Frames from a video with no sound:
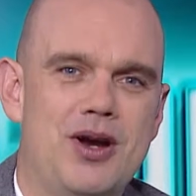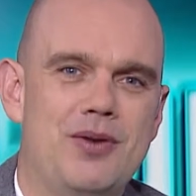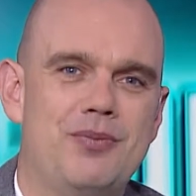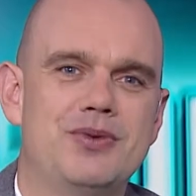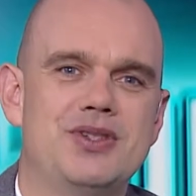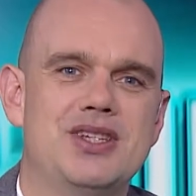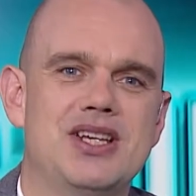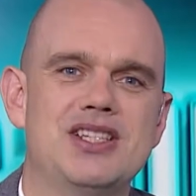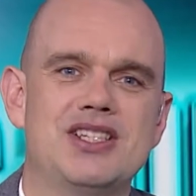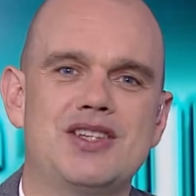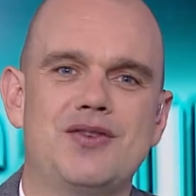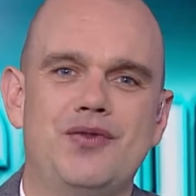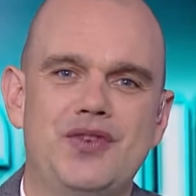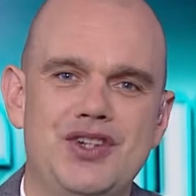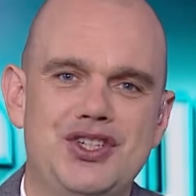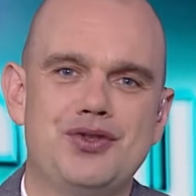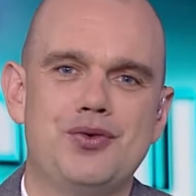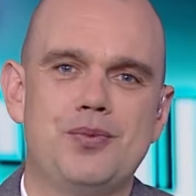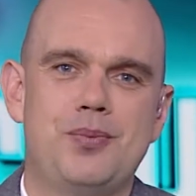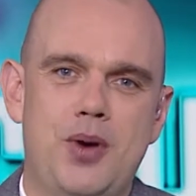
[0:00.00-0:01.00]
represents
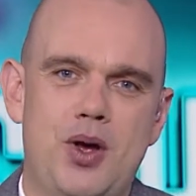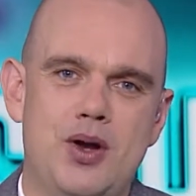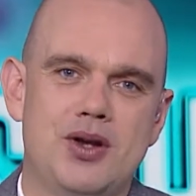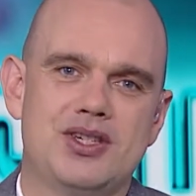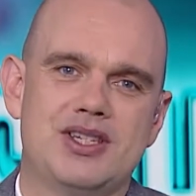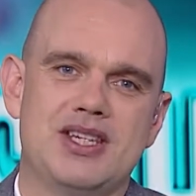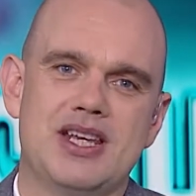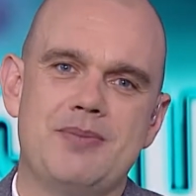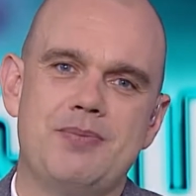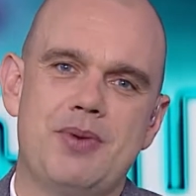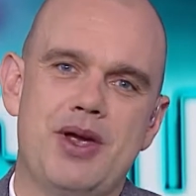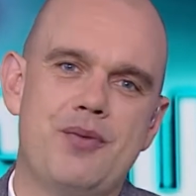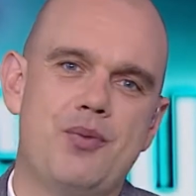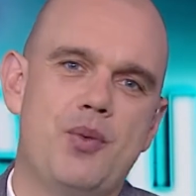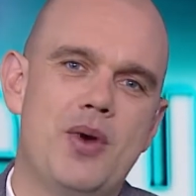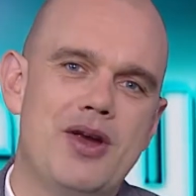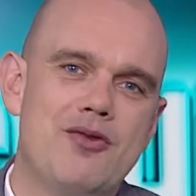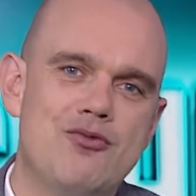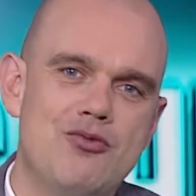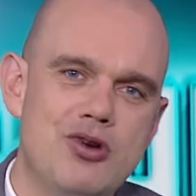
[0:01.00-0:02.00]
official policy, but if
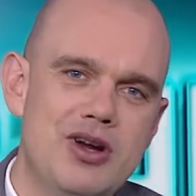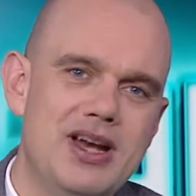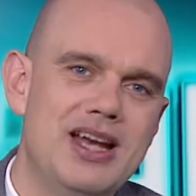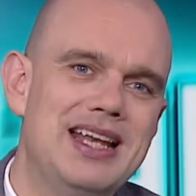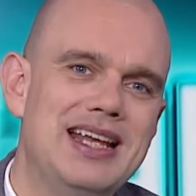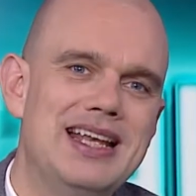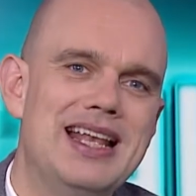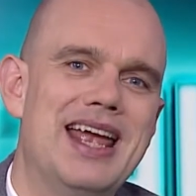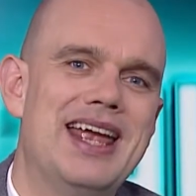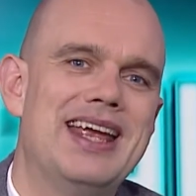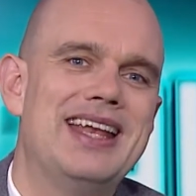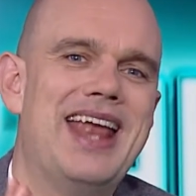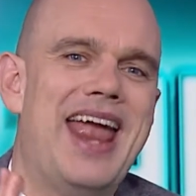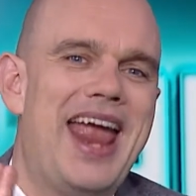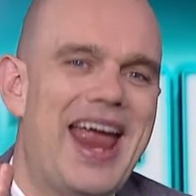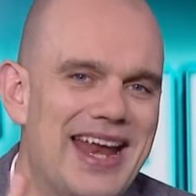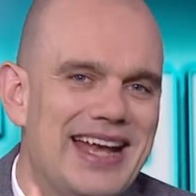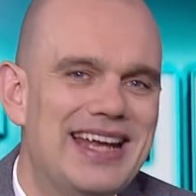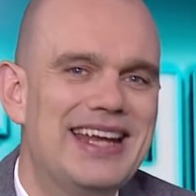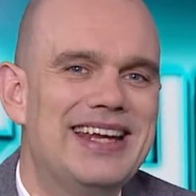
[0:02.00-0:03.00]
we're really letting
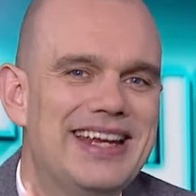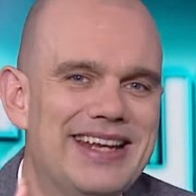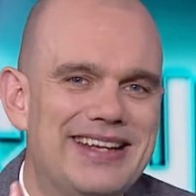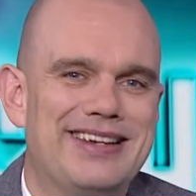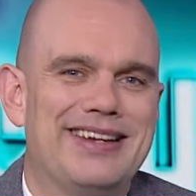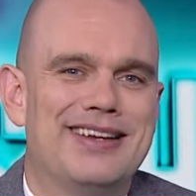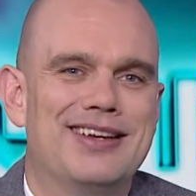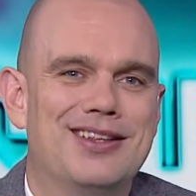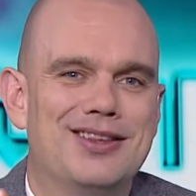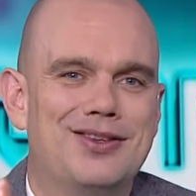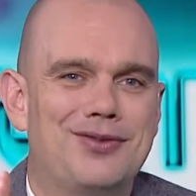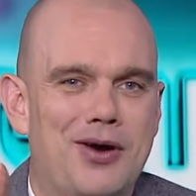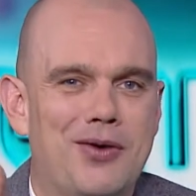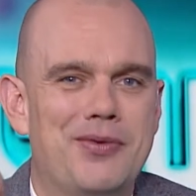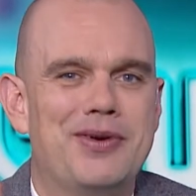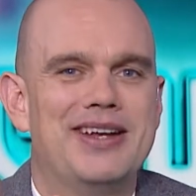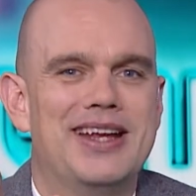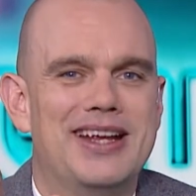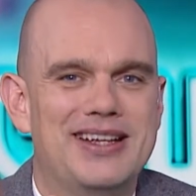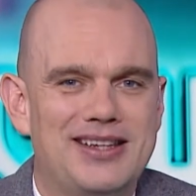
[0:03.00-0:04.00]
any idiot
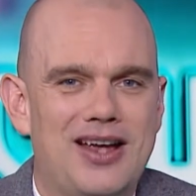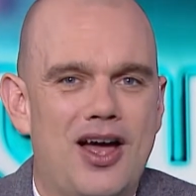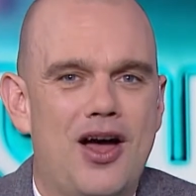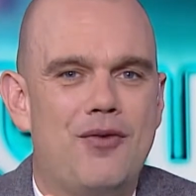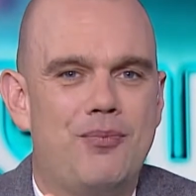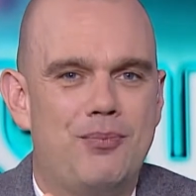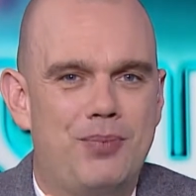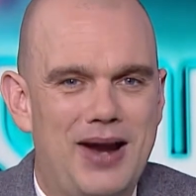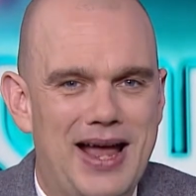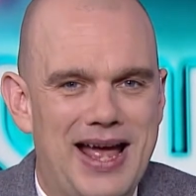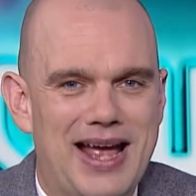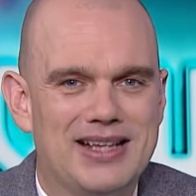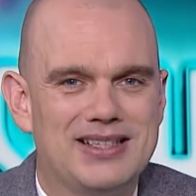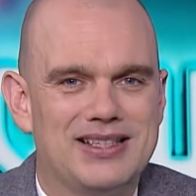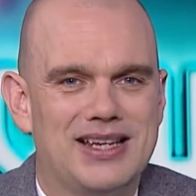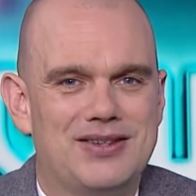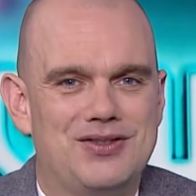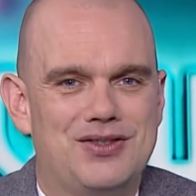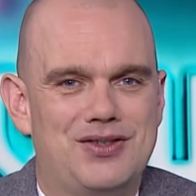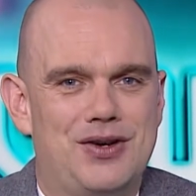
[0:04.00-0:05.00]
throw in their daft
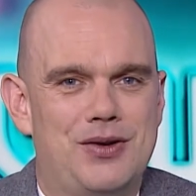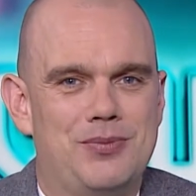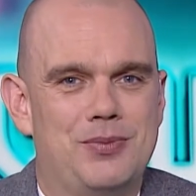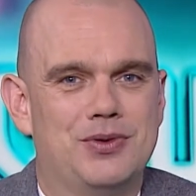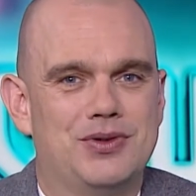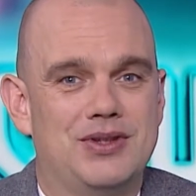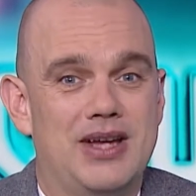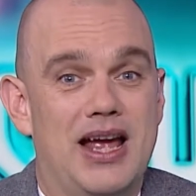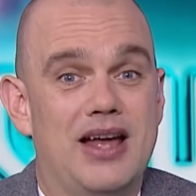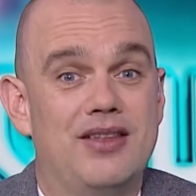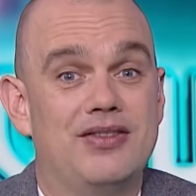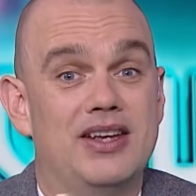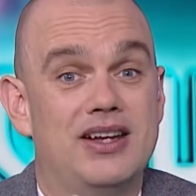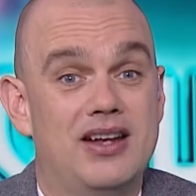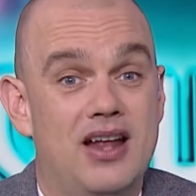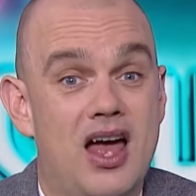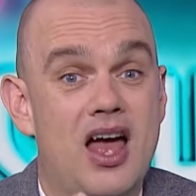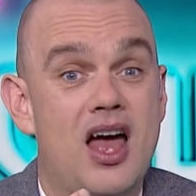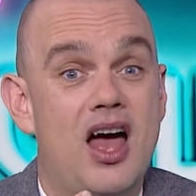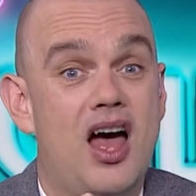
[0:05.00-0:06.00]
plans they've scribbled down,
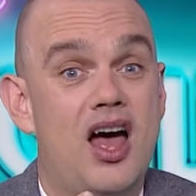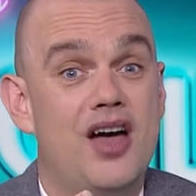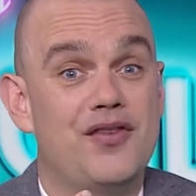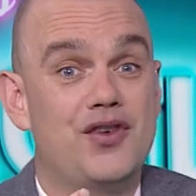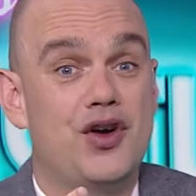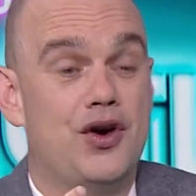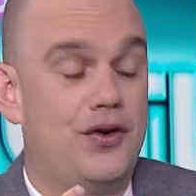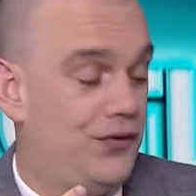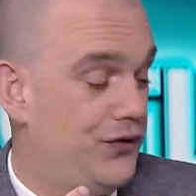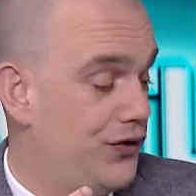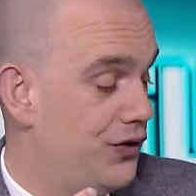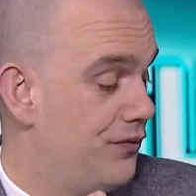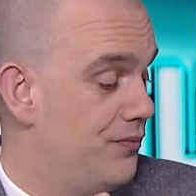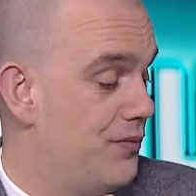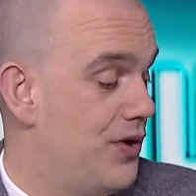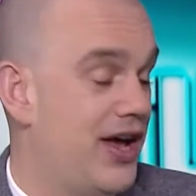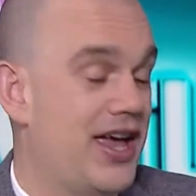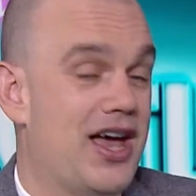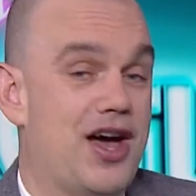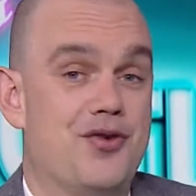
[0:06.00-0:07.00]
then I've got a few of
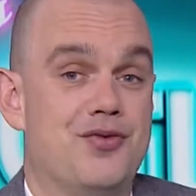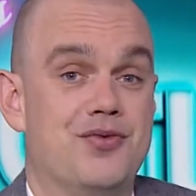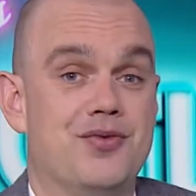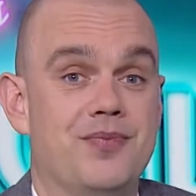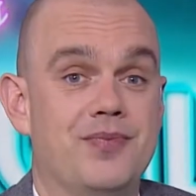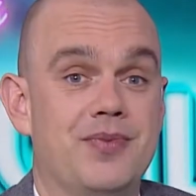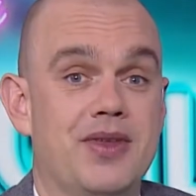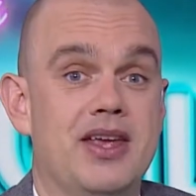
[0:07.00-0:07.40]
my own.